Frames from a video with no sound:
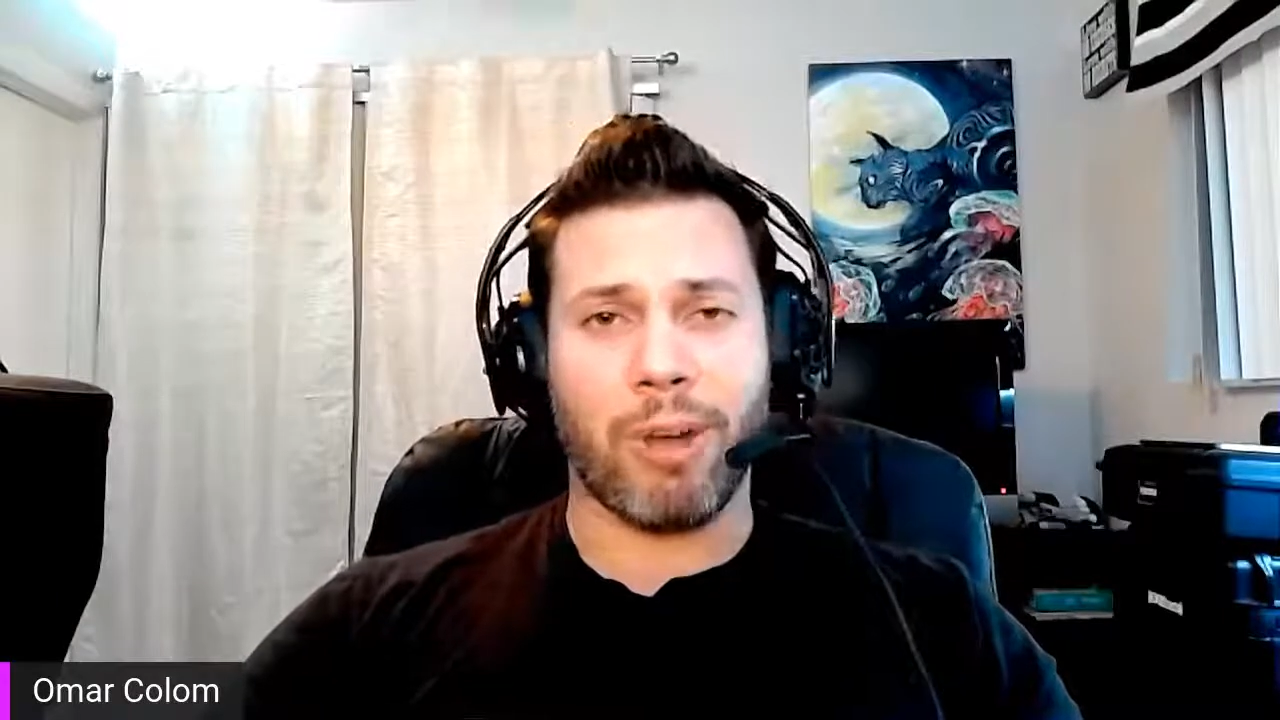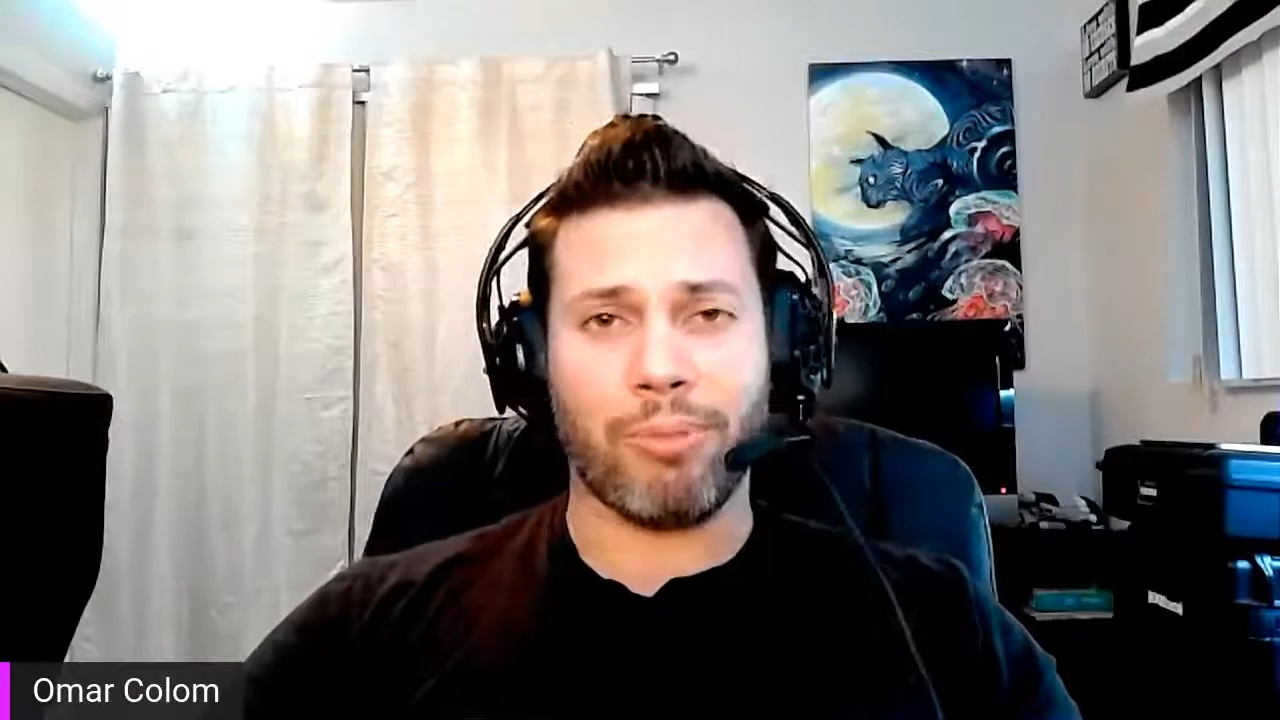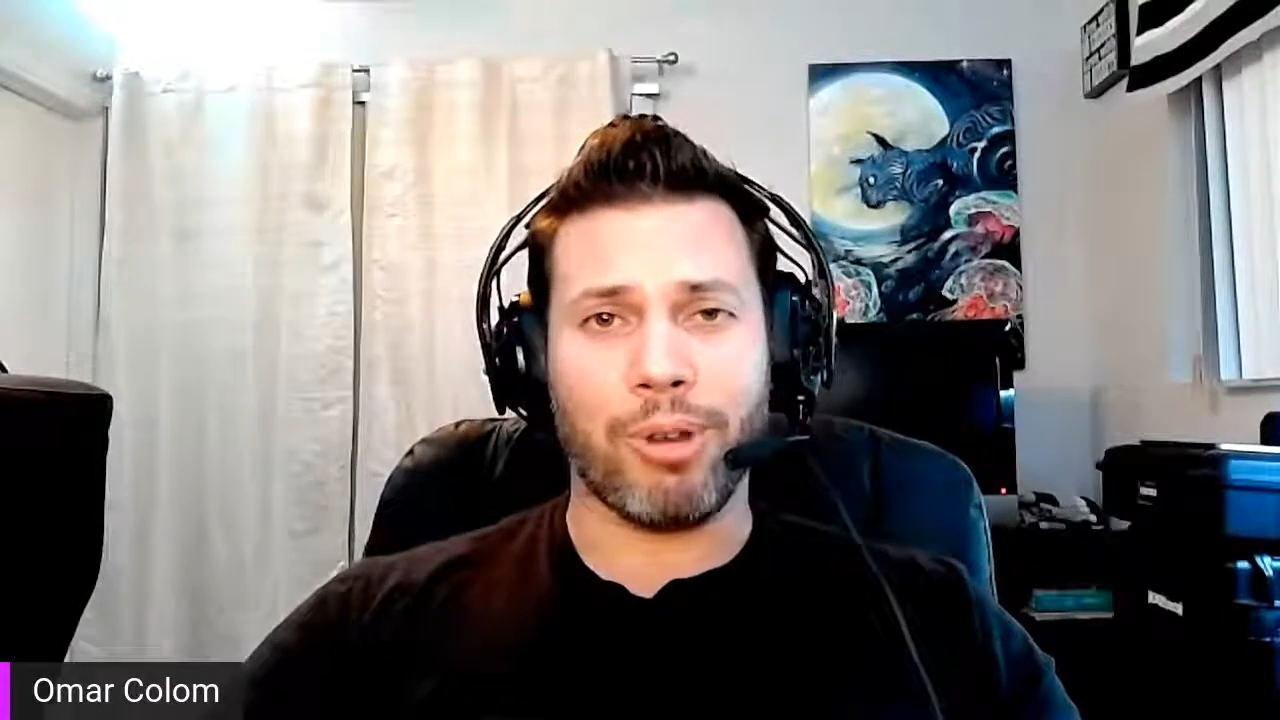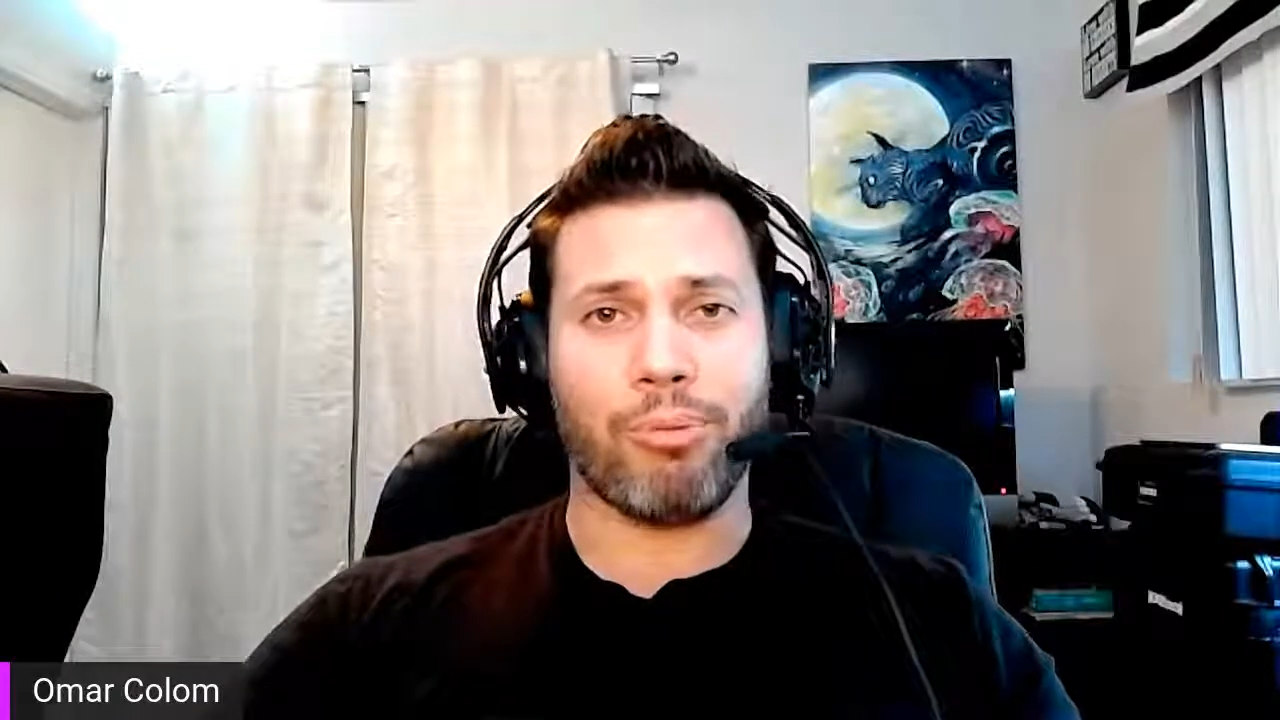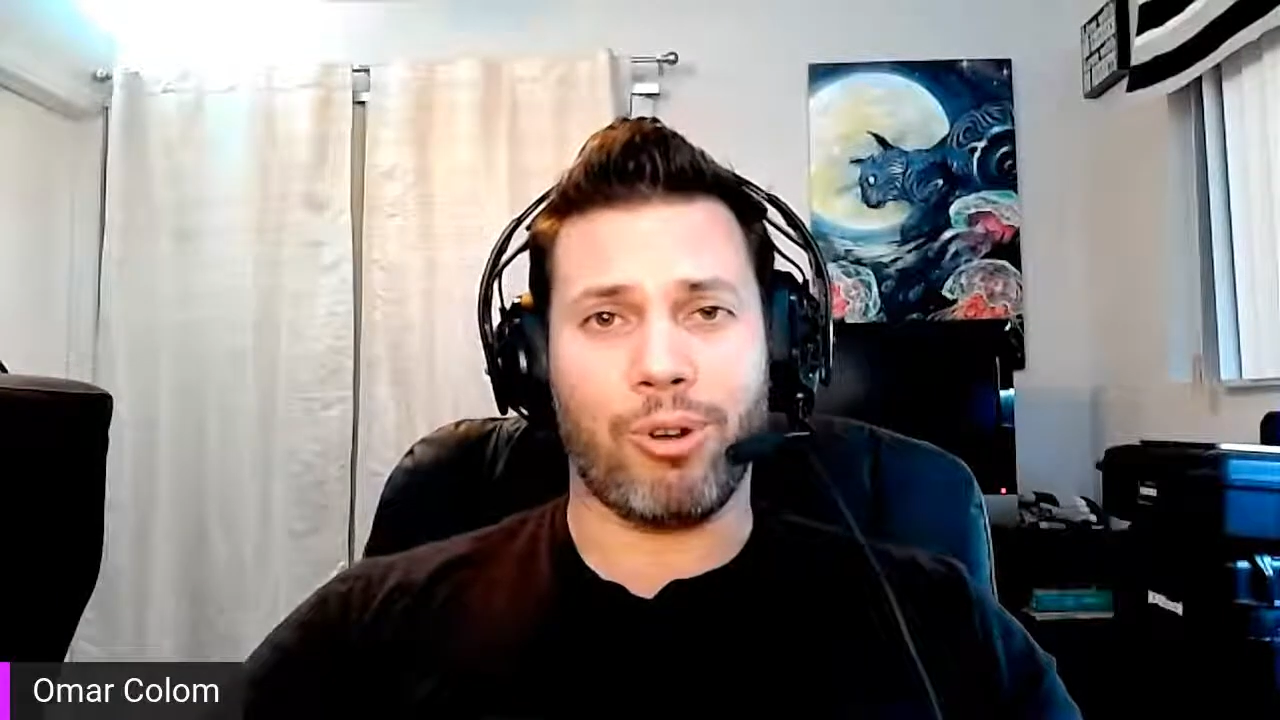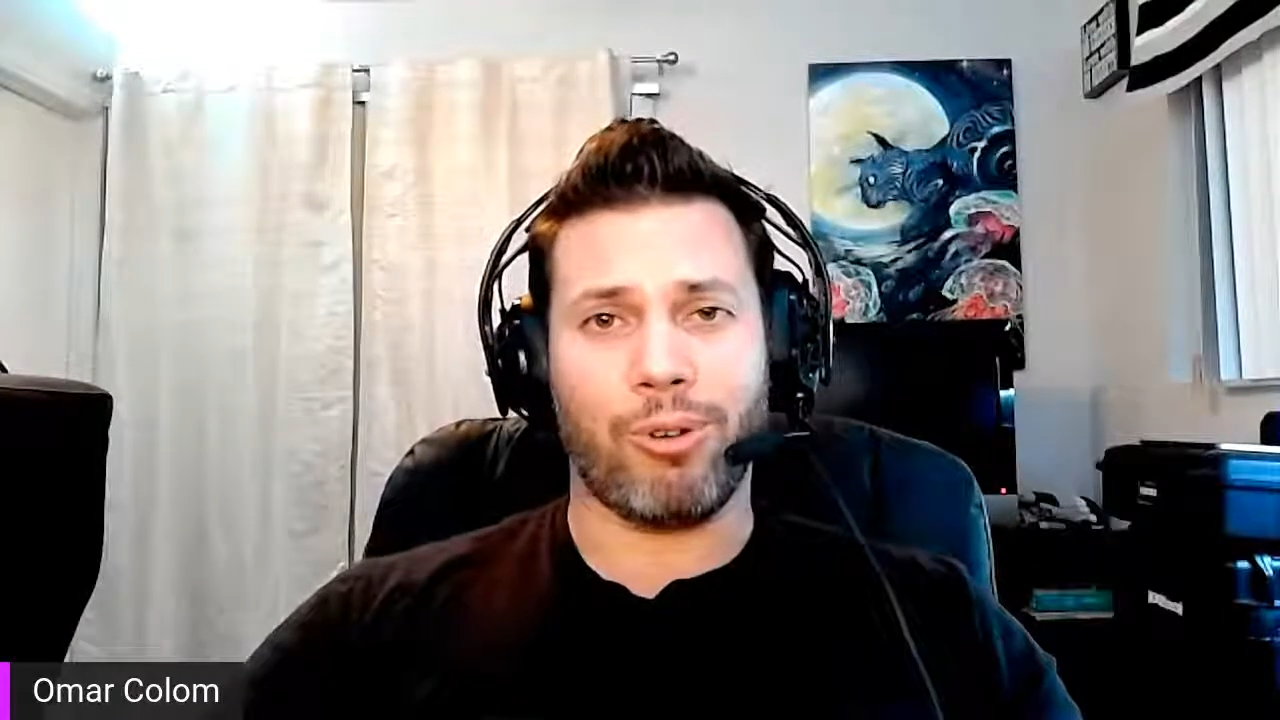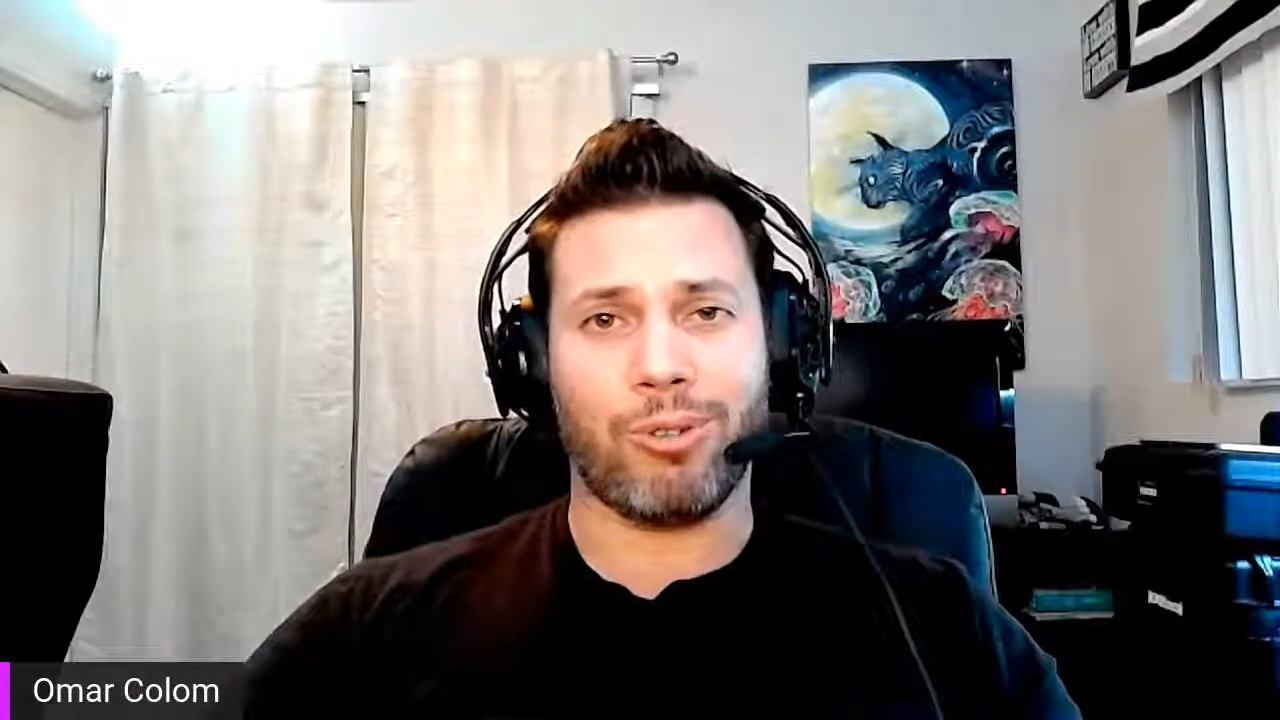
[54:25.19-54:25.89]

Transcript: pre-pro.